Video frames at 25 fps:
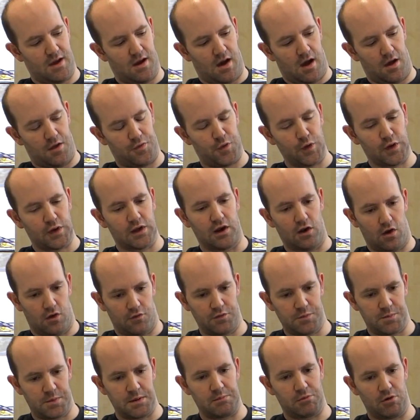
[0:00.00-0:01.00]
I think a lot
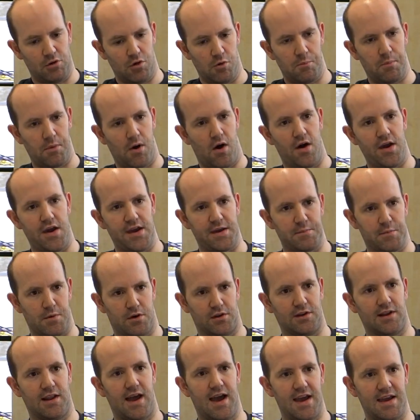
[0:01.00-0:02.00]
of the people who are buying
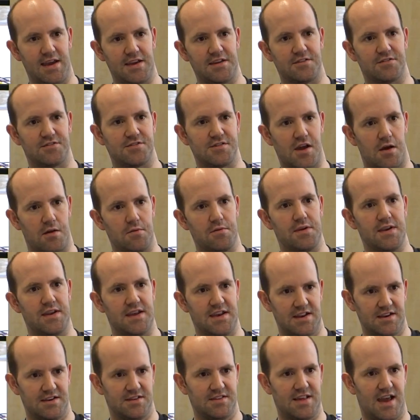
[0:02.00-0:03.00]
Model A's don't
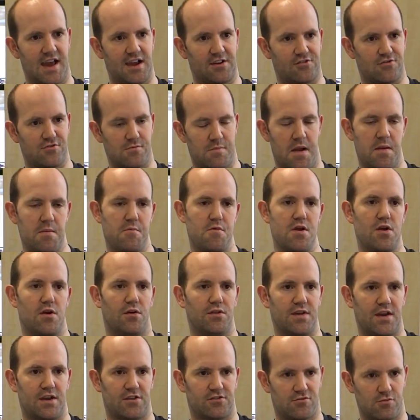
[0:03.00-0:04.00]
need the extra memory or
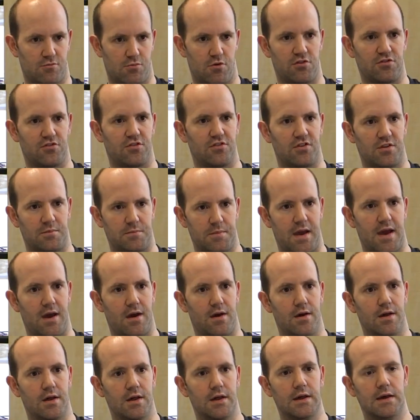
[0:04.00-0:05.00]
the extra processing
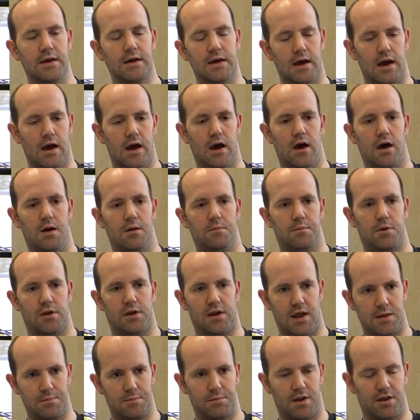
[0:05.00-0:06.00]
power. Uh,
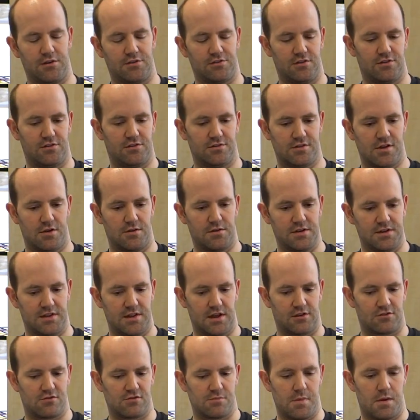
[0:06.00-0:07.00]
Model A Pluses don't need the
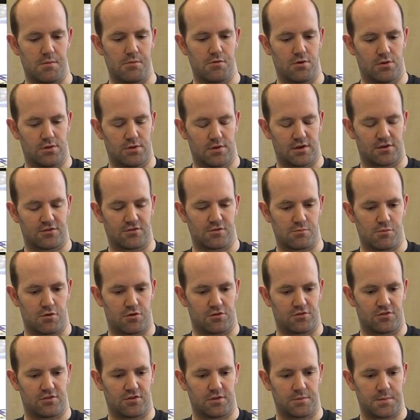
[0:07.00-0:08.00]
extra memory or the extra
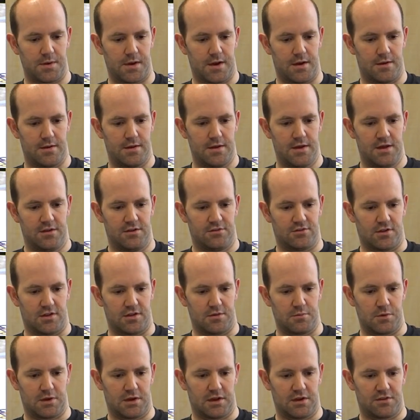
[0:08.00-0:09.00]
processing power. So I
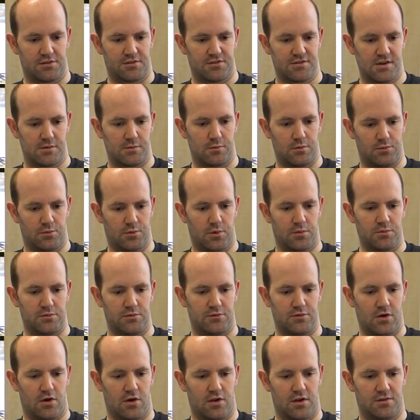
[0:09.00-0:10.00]
think we're going to stick with what
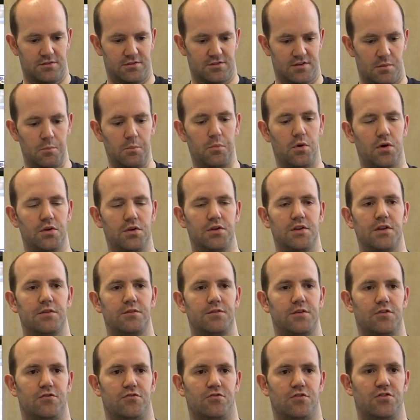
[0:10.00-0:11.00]
we've got. At some point in the
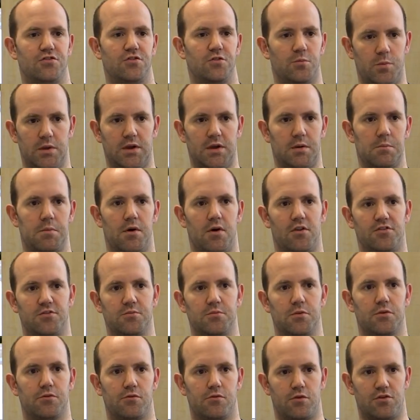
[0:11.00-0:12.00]
future, it should become
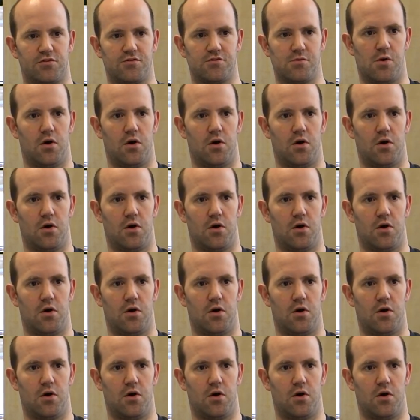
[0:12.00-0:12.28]
possible for us to